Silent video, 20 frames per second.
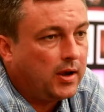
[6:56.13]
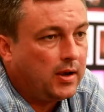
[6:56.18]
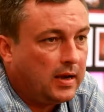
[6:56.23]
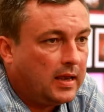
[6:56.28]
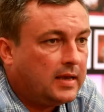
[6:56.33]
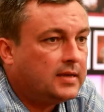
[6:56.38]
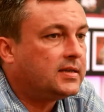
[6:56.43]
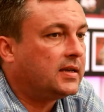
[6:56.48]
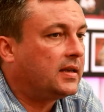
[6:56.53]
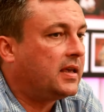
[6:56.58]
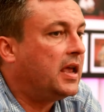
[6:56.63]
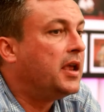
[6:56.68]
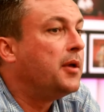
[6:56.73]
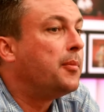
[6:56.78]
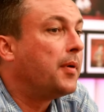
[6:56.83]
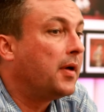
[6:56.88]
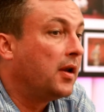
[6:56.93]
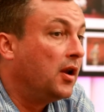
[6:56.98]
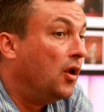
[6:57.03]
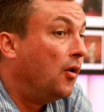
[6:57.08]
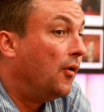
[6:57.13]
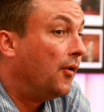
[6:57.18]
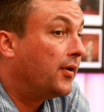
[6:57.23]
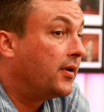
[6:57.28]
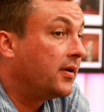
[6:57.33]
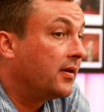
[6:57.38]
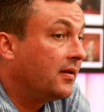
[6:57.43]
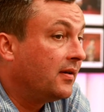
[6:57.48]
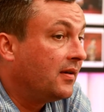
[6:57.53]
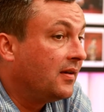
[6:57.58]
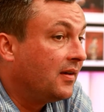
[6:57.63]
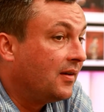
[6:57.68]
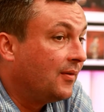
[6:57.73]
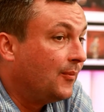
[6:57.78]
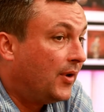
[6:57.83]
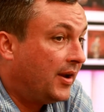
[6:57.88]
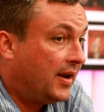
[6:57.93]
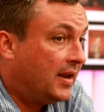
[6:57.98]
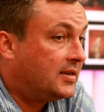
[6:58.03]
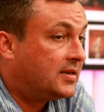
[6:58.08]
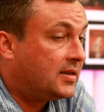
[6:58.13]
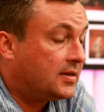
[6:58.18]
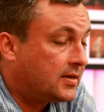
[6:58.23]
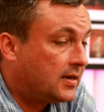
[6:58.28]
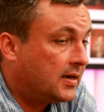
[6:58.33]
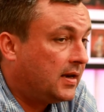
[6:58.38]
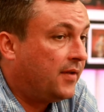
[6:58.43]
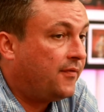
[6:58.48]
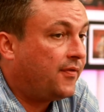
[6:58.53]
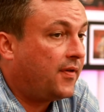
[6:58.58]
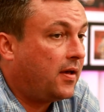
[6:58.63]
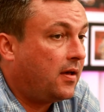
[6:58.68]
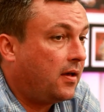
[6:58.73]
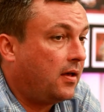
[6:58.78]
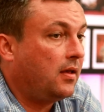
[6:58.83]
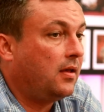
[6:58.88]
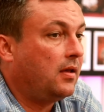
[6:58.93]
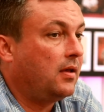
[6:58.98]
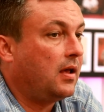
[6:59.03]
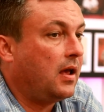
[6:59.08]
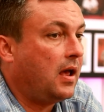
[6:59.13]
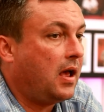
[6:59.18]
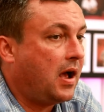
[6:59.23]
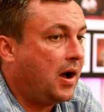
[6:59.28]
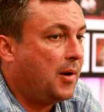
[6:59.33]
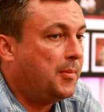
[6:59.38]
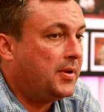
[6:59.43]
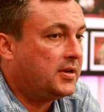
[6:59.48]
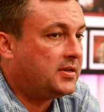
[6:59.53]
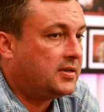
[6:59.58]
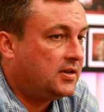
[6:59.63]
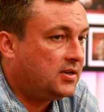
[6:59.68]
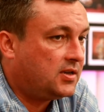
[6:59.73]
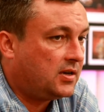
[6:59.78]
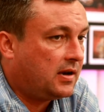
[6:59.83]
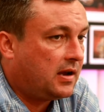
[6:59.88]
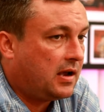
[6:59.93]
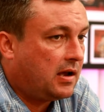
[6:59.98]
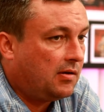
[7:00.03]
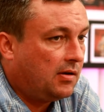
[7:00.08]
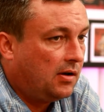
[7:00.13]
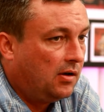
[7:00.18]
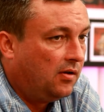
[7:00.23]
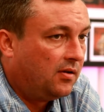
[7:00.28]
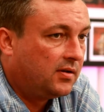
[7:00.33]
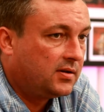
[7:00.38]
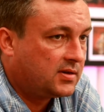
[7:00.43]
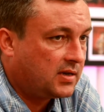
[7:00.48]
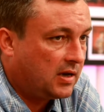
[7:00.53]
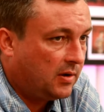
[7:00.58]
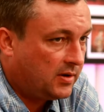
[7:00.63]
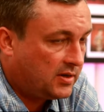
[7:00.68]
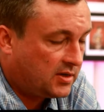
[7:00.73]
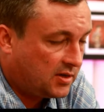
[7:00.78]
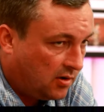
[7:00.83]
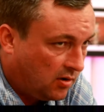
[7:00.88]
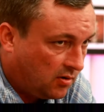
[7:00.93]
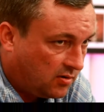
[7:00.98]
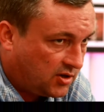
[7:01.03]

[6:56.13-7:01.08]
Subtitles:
need to keep a look. We need to deliver our message and our look. So it's not